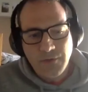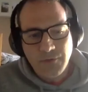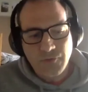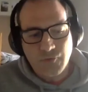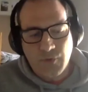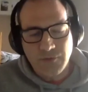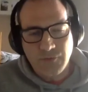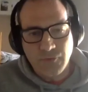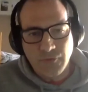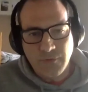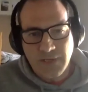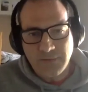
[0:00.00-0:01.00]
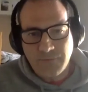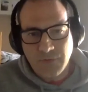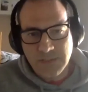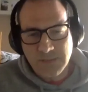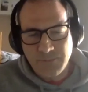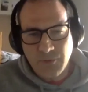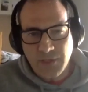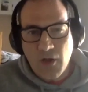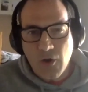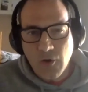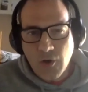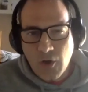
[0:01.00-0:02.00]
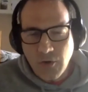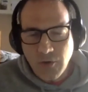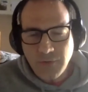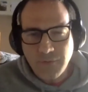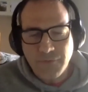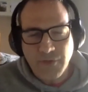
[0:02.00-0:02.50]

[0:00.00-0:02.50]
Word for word: to try to do that. For example, in Hong Kong,